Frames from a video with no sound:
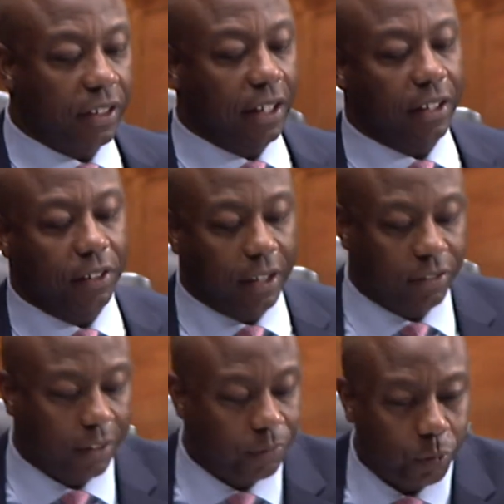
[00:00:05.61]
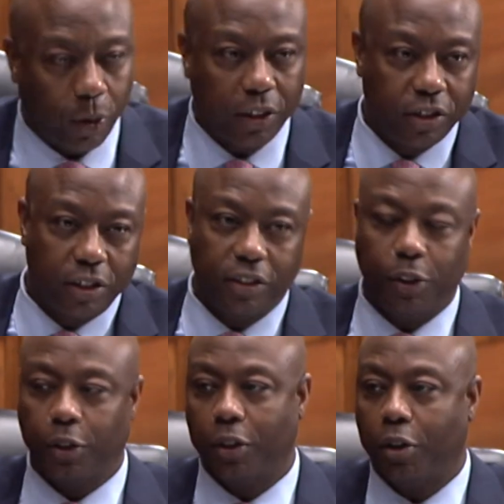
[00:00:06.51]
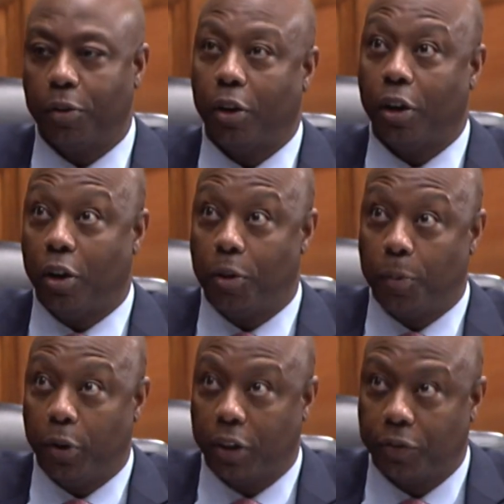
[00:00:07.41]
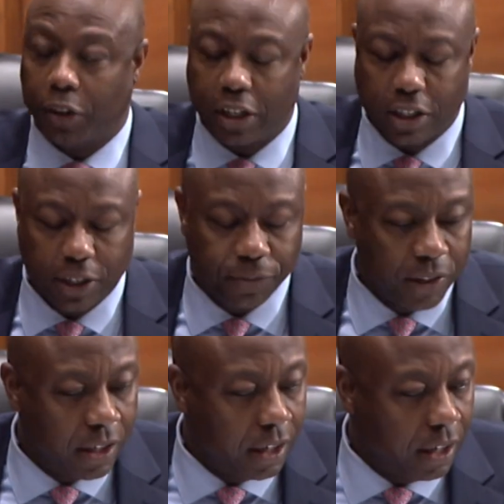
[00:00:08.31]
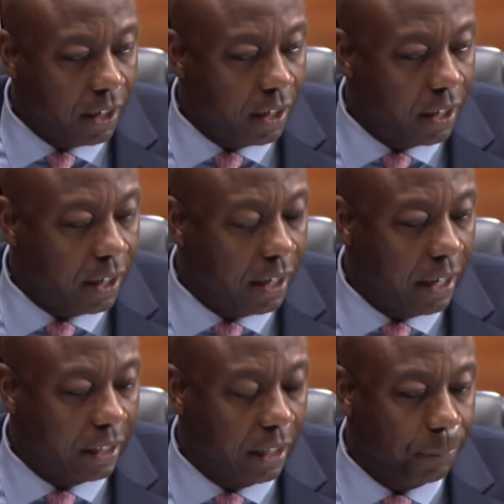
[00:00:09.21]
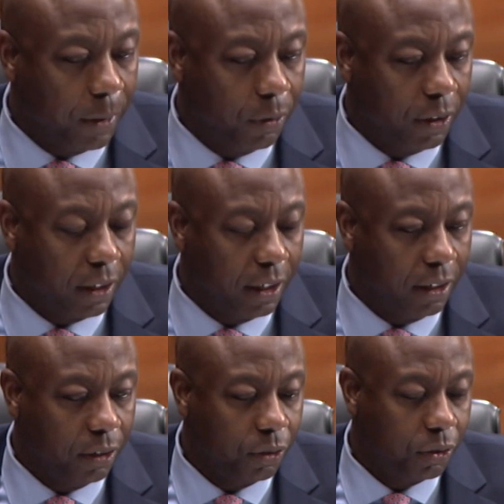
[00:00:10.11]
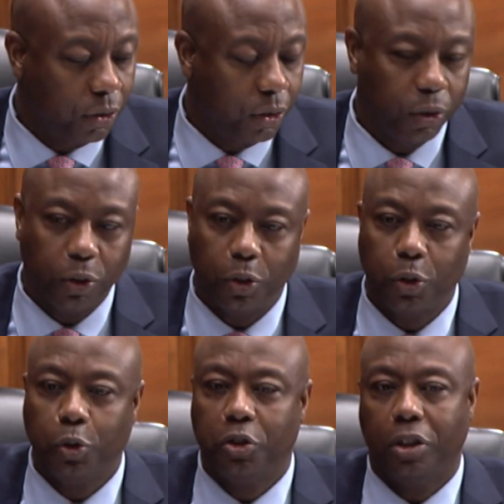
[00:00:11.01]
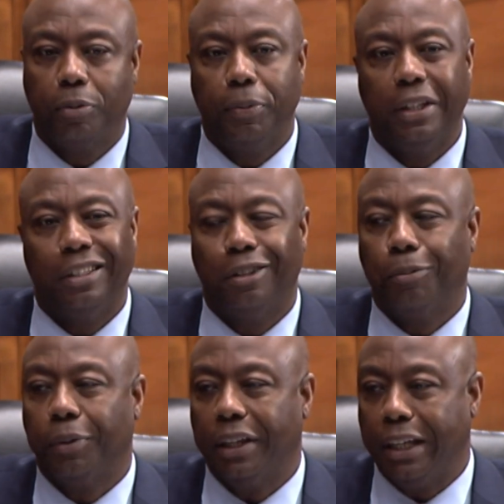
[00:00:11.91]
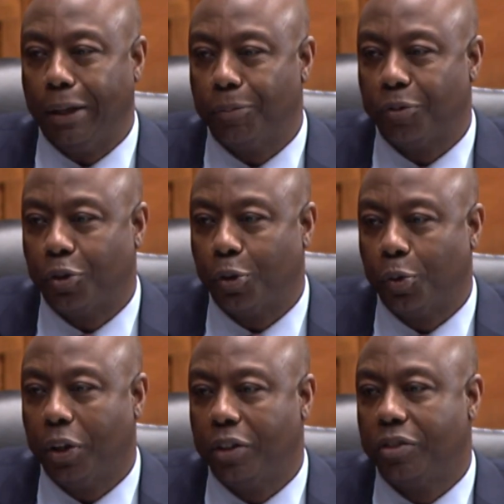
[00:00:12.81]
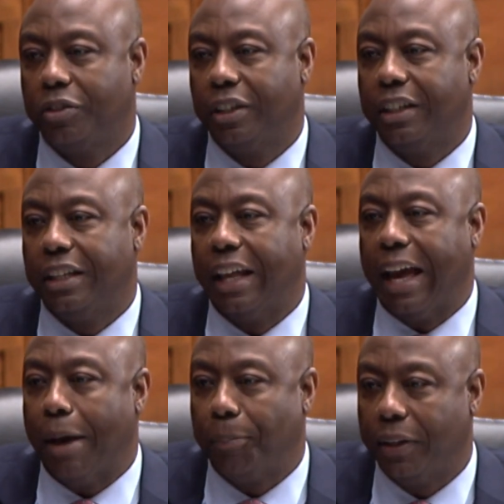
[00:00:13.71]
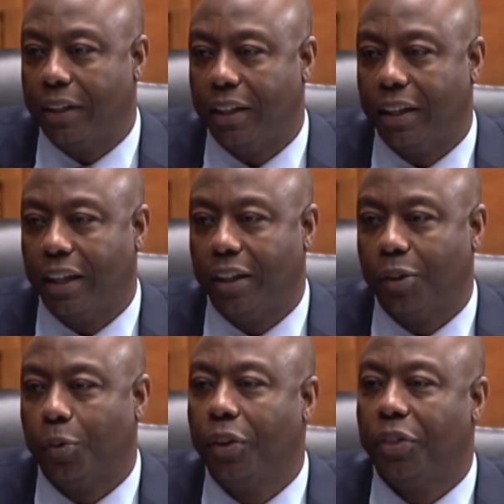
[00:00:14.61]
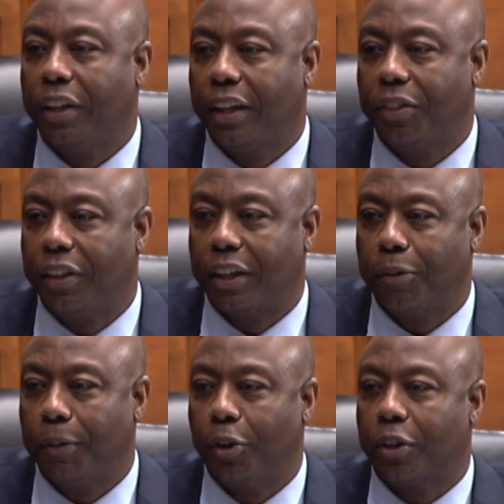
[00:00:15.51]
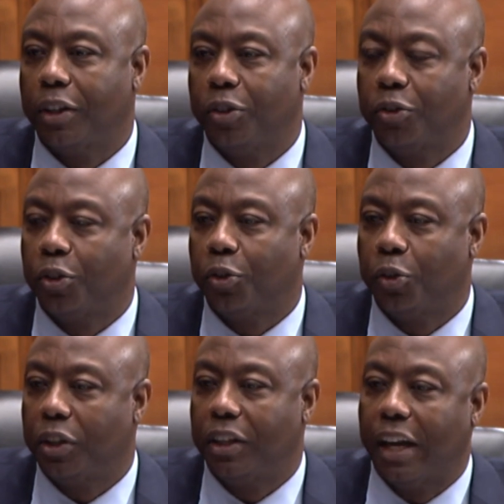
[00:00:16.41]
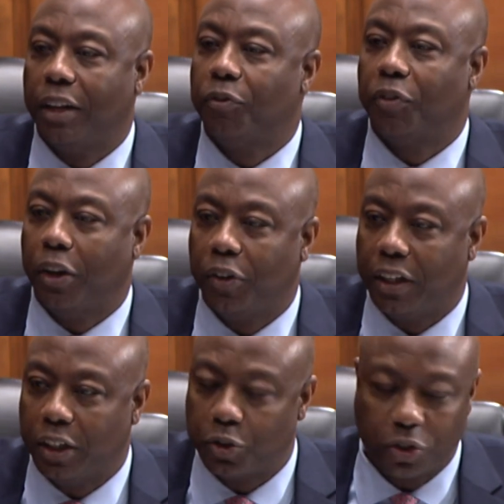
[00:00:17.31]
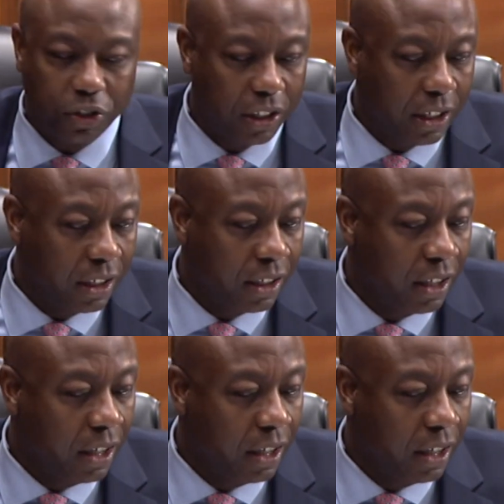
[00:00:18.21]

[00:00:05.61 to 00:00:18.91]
as I've watched this hearing all morning, frankly, I keep hearing is who should be to blame for what didn't happen. And the one thing I think Americans are really not very interested in